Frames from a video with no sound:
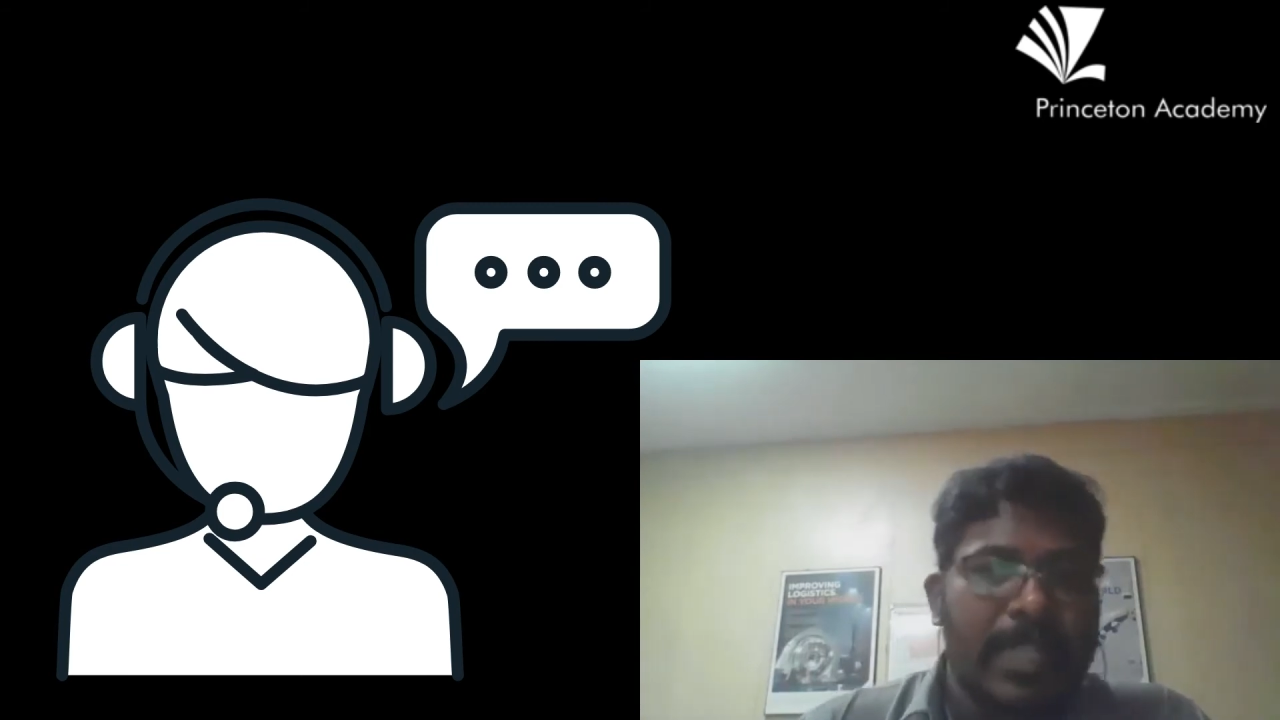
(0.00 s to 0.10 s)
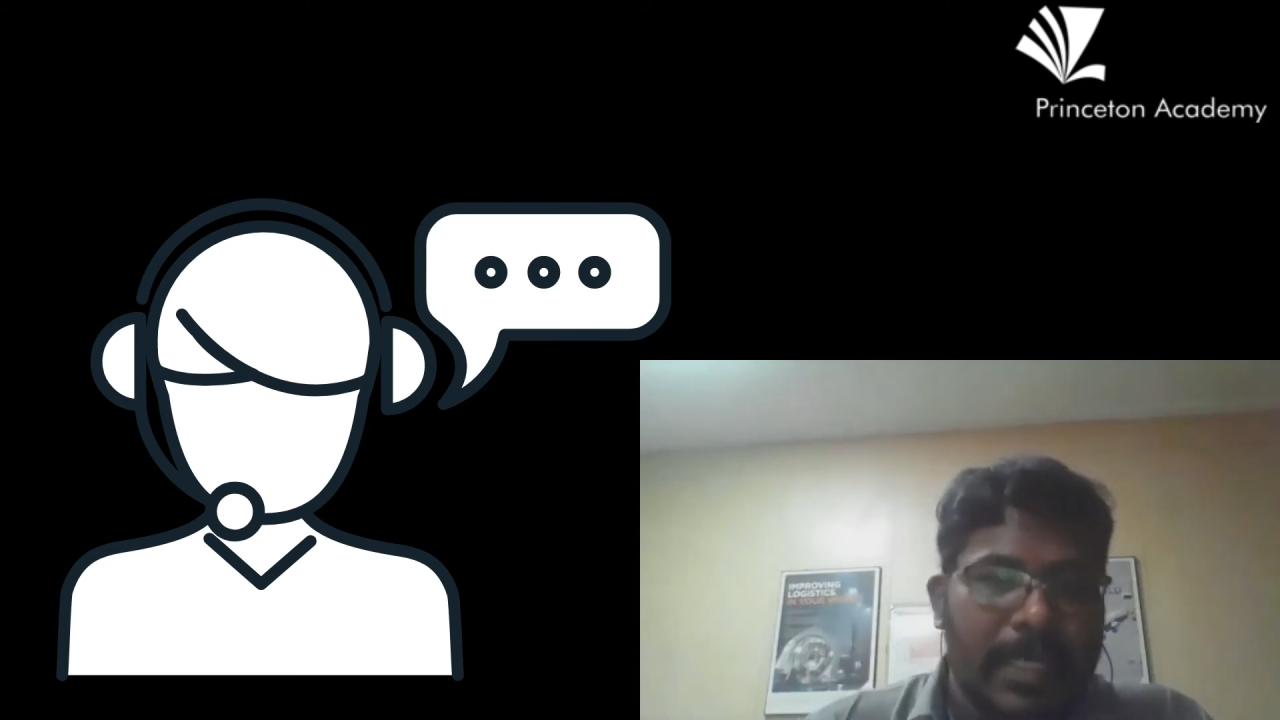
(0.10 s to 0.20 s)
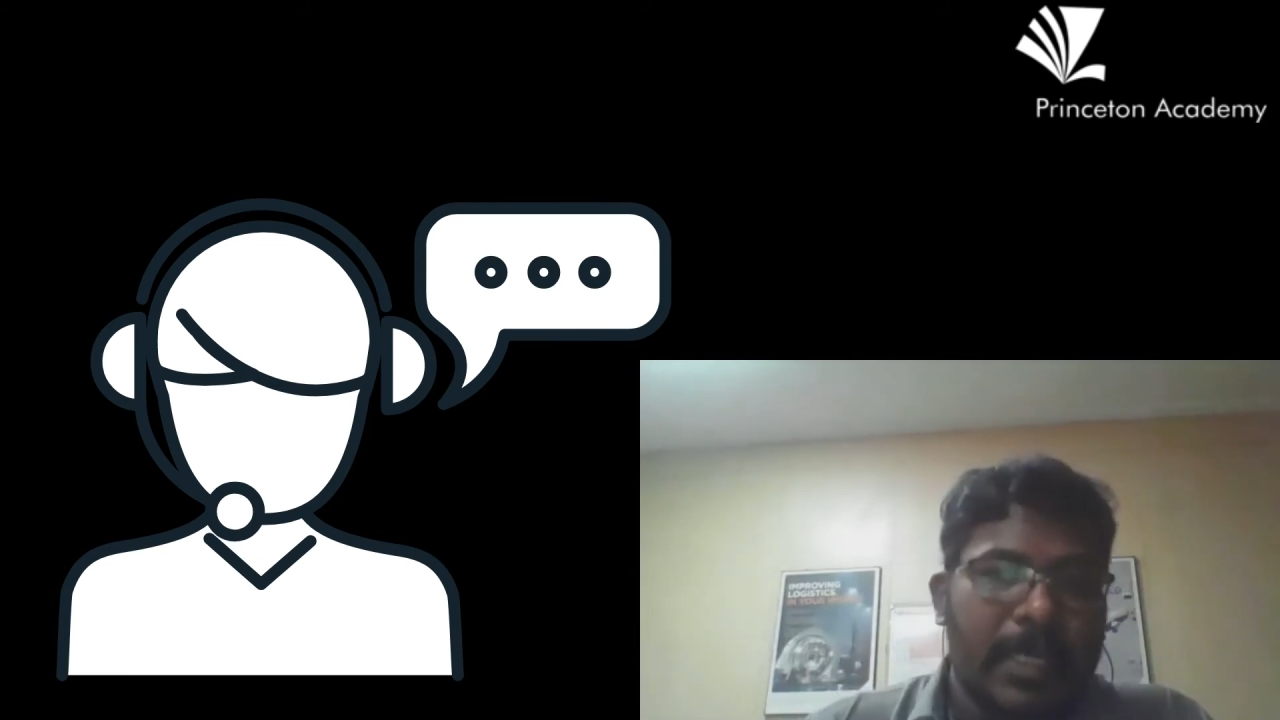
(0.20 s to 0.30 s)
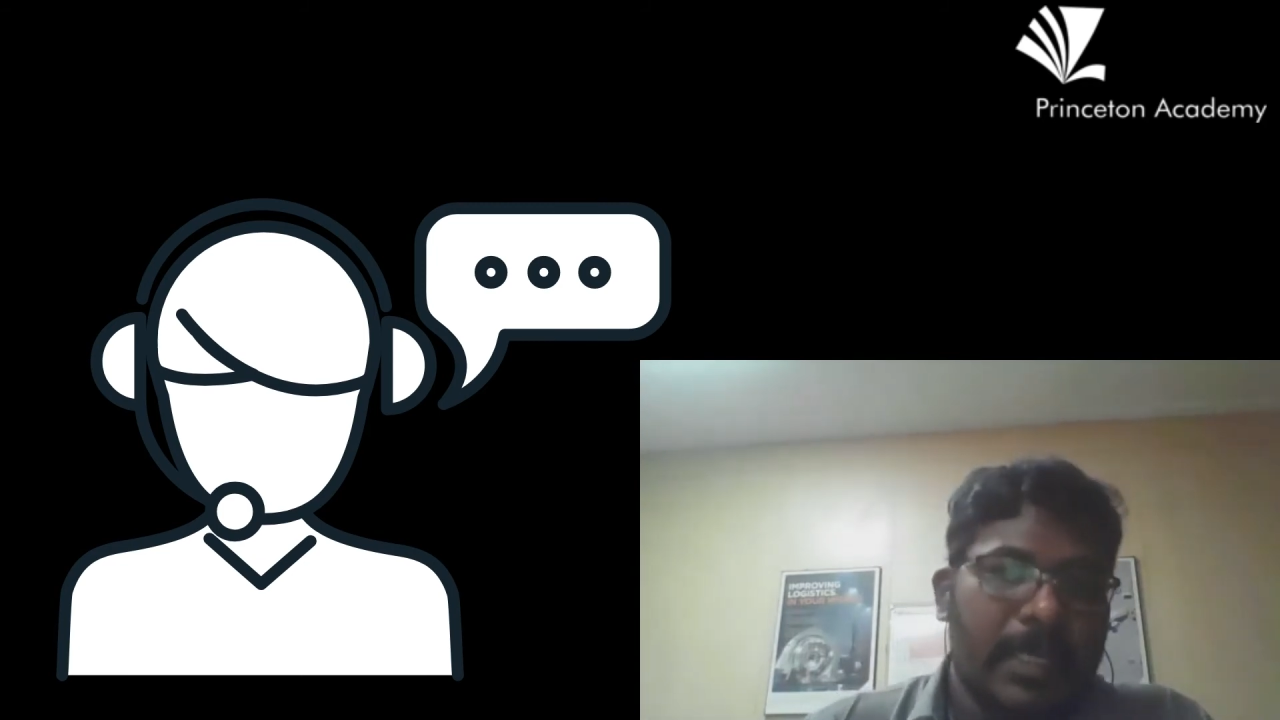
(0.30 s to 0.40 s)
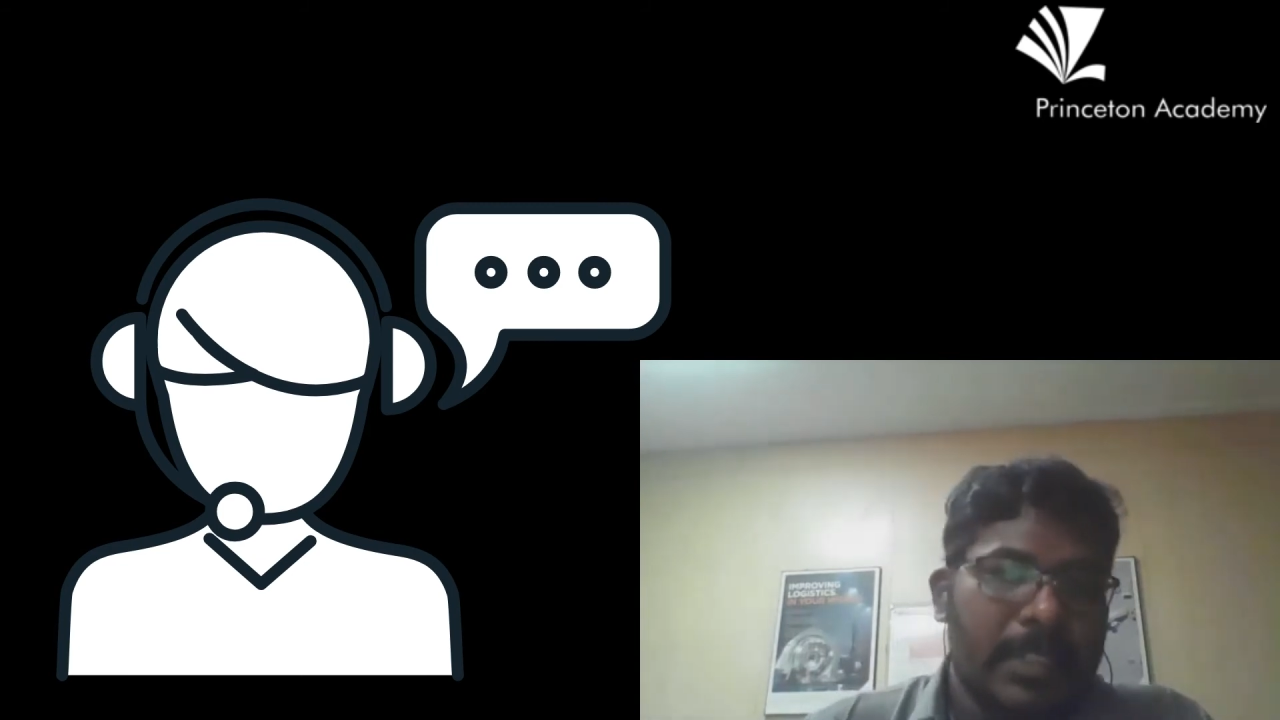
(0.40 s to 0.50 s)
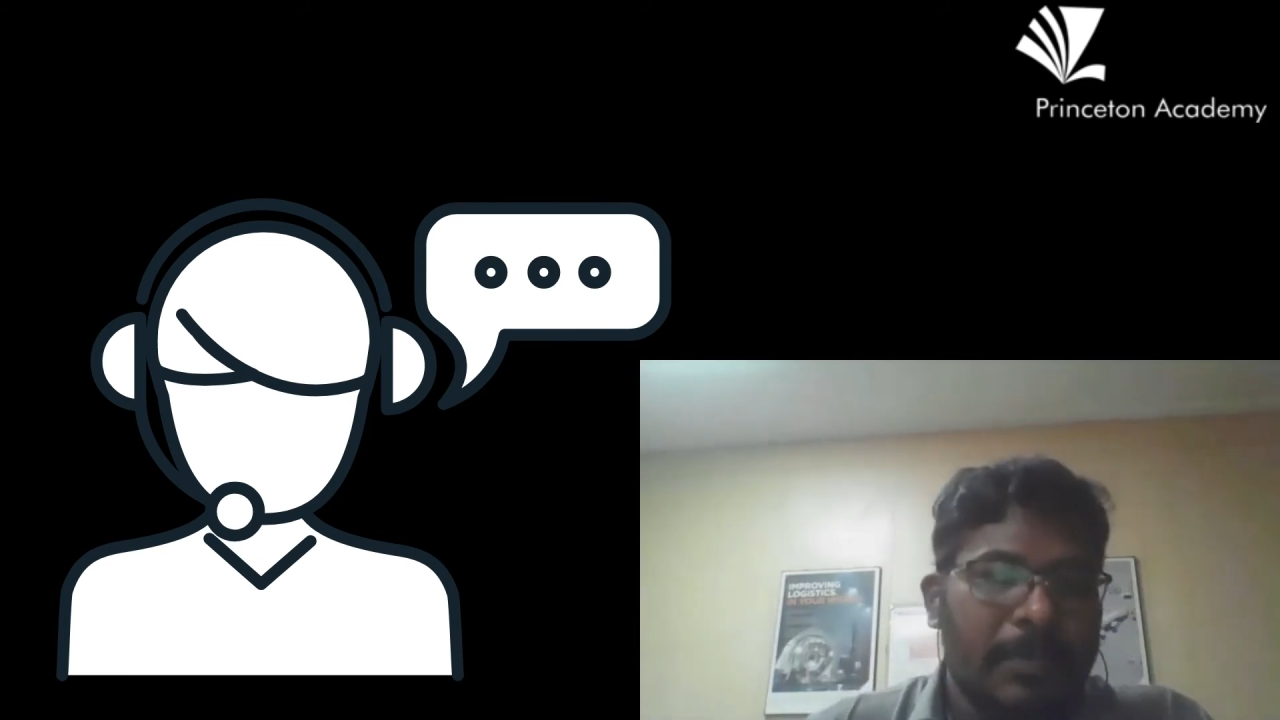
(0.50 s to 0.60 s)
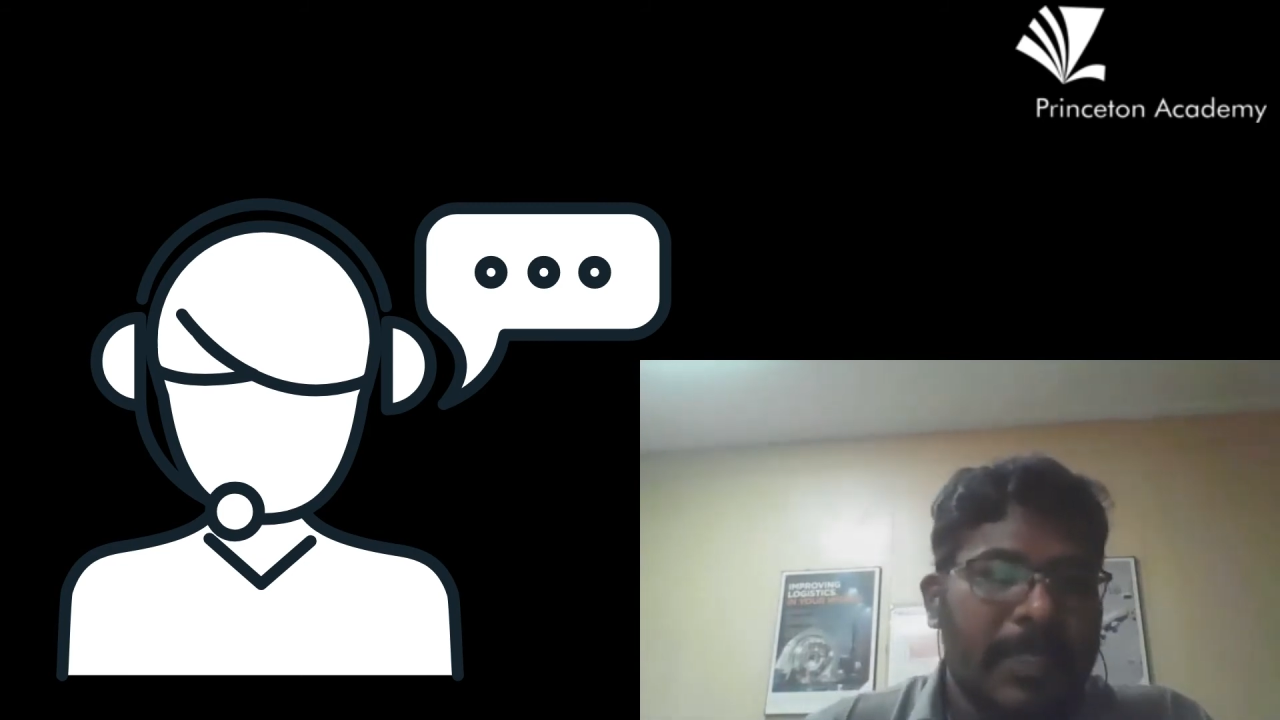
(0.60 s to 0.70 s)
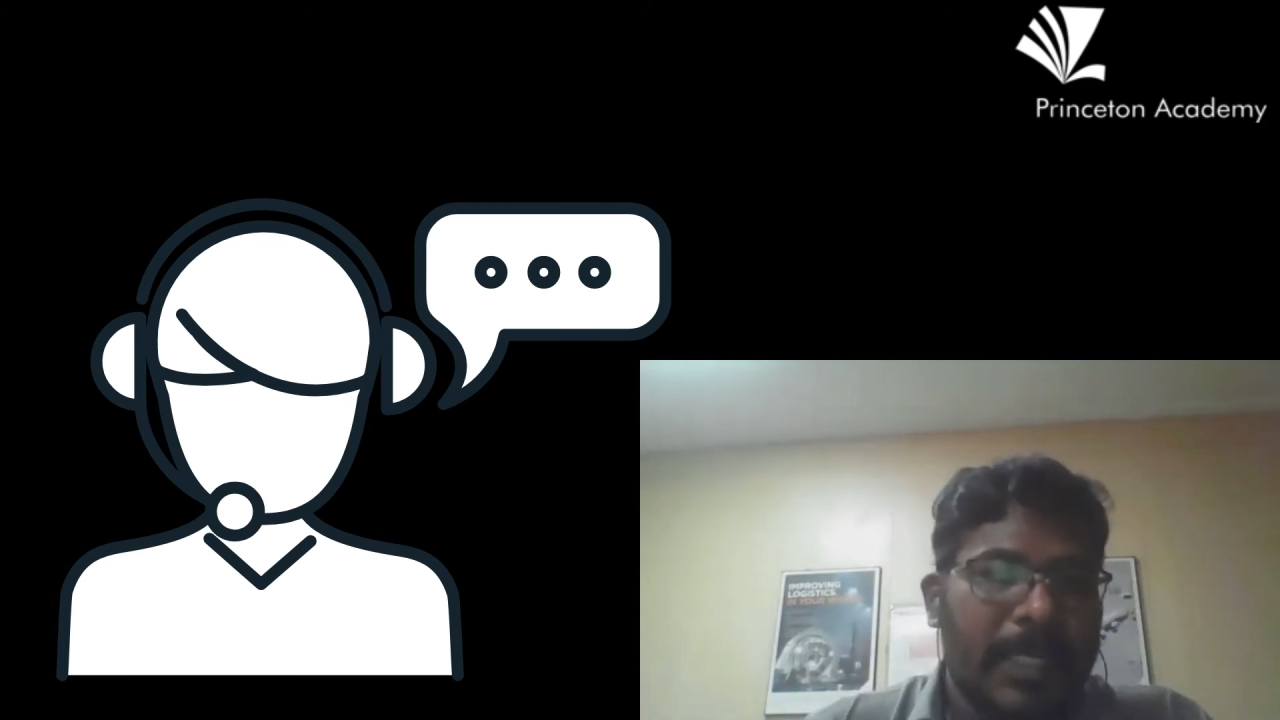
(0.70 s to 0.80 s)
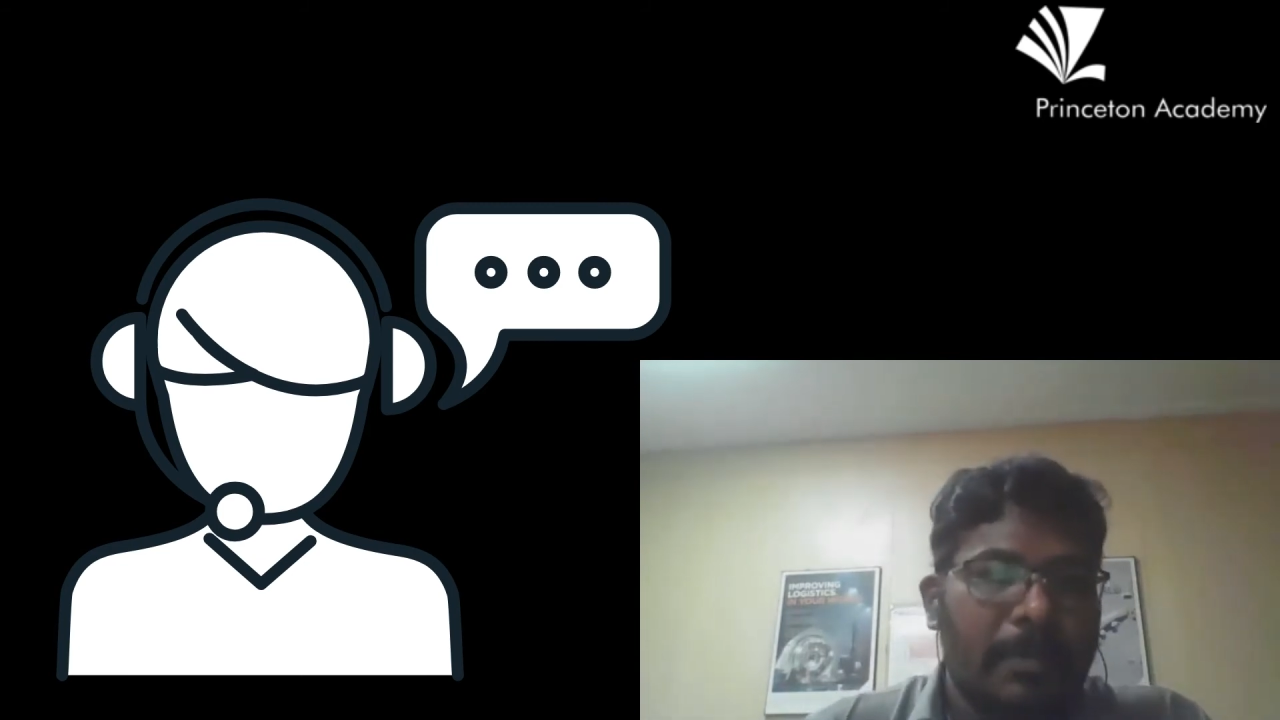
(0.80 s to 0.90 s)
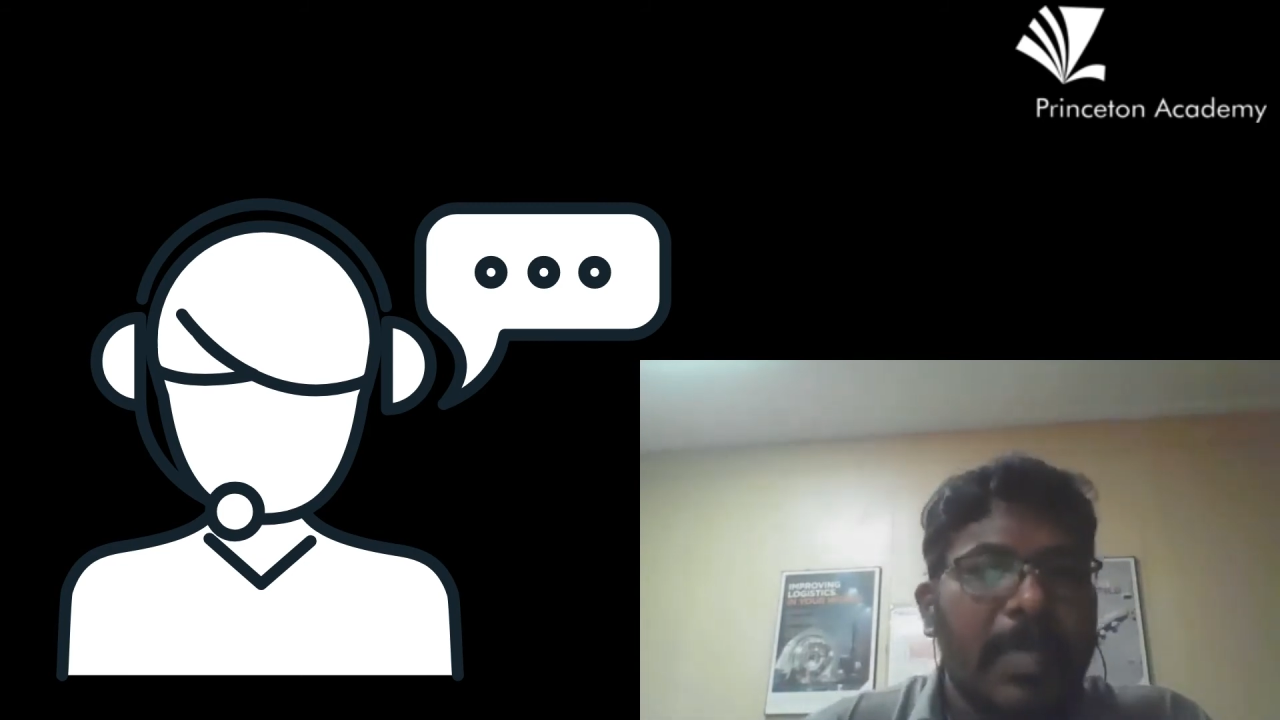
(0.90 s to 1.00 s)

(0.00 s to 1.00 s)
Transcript: that subject.